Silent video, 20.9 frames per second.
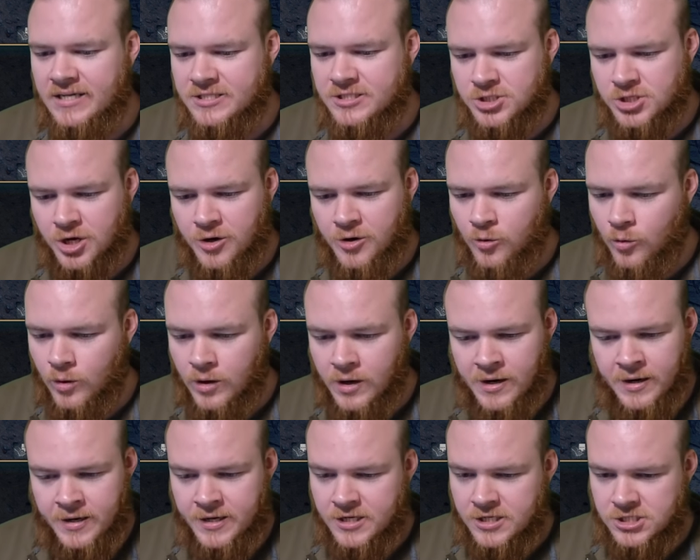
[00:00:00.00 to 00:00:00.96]
So
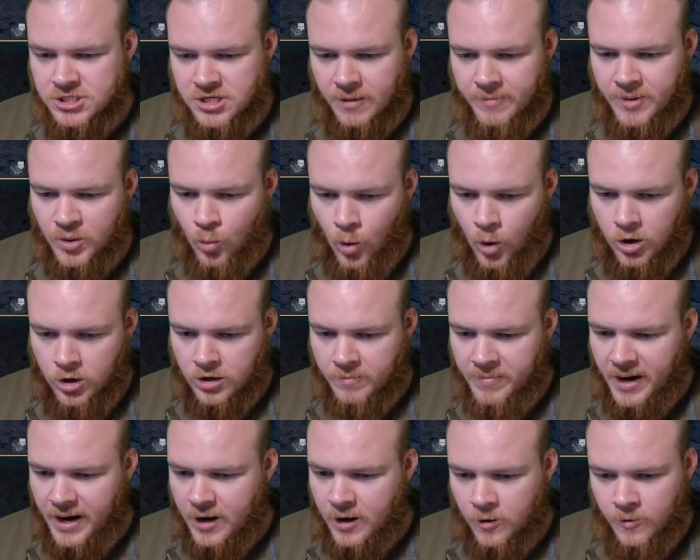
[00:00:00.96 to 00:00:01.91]
summon water
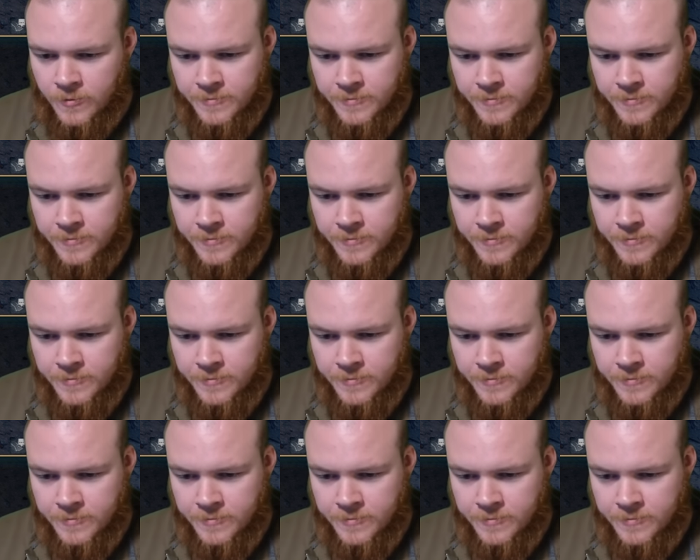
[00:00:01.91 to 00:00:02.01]
barrel,